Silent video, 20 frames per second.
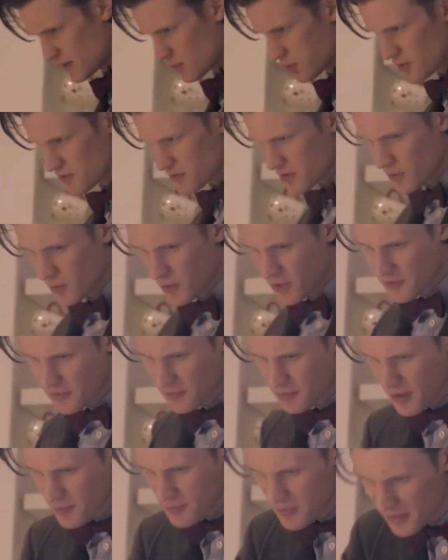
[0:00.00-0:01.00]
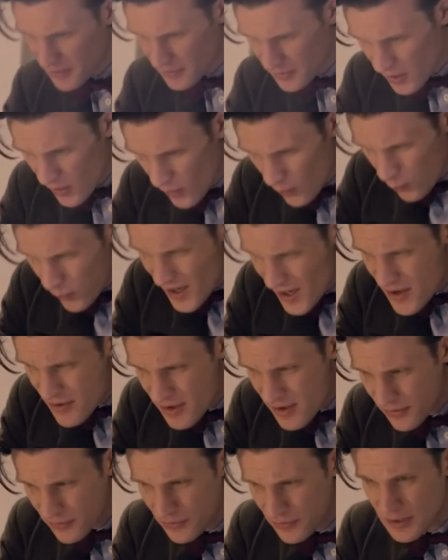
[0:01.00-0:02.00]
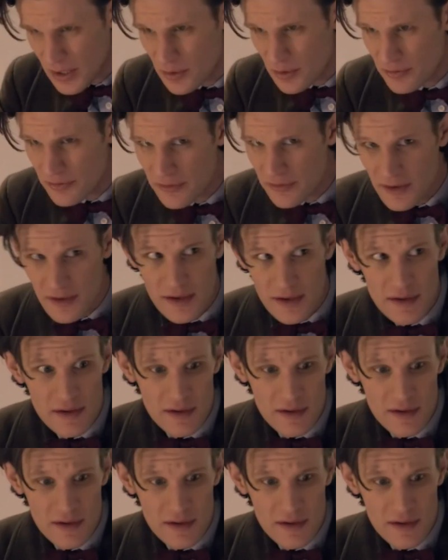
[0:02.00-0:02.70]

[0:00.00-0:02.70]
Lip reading: he's wondering where his mum is. Where is Sophie?